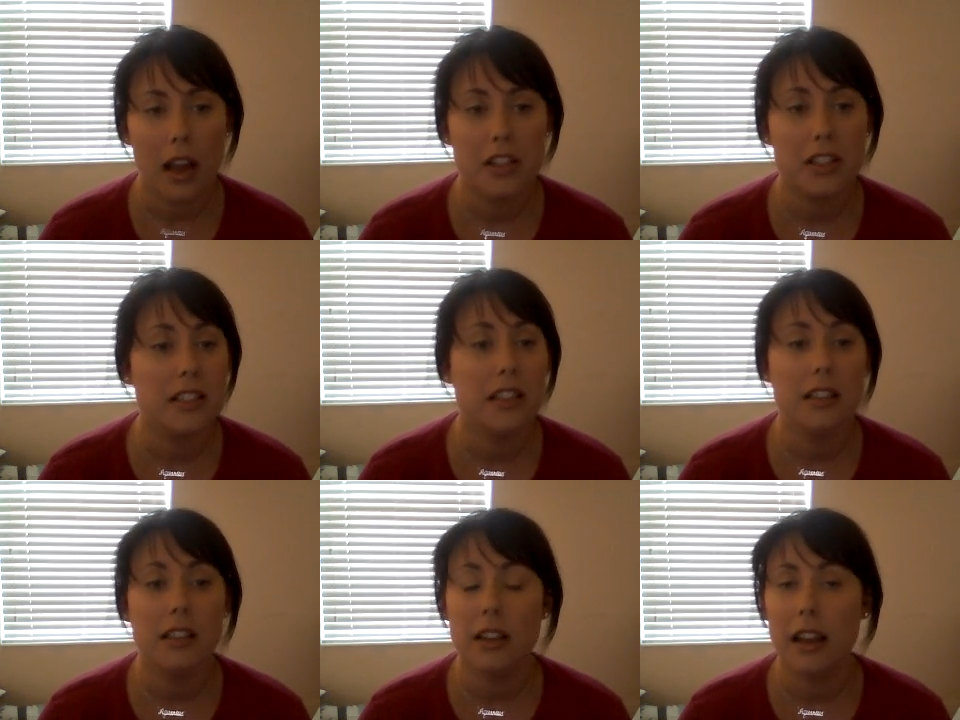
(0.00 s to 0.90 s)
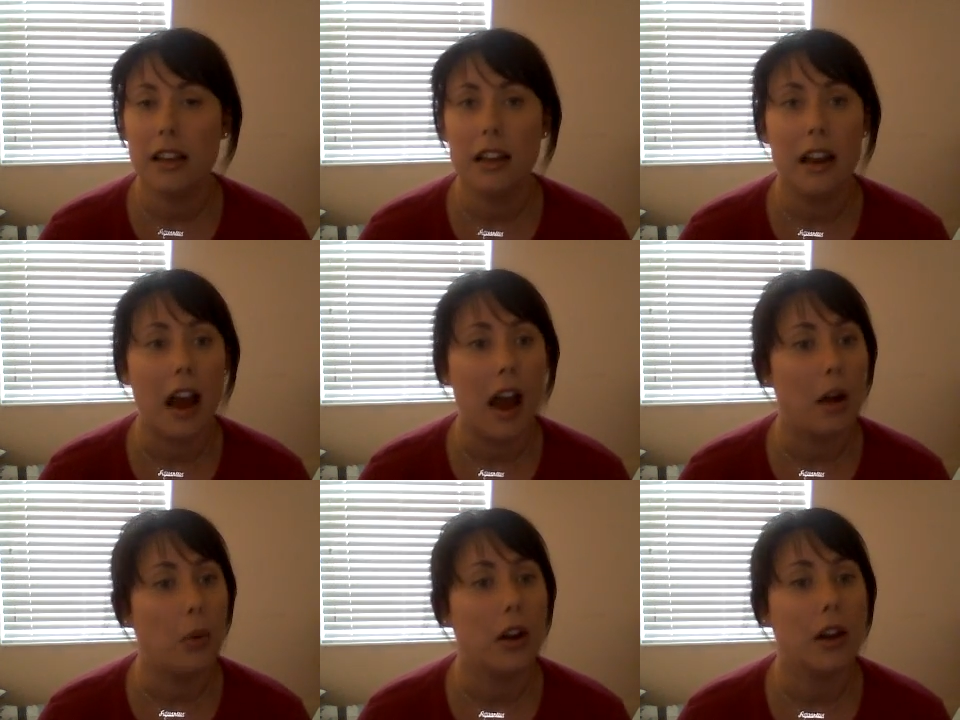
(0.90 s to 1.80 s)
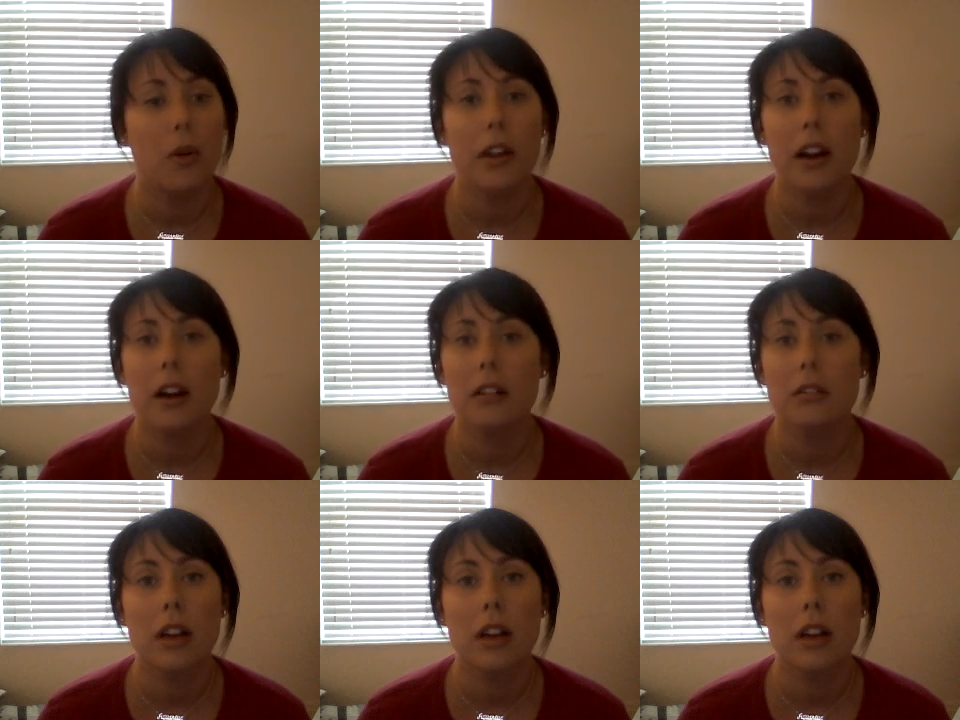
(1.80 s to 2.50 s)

I did not want to go there.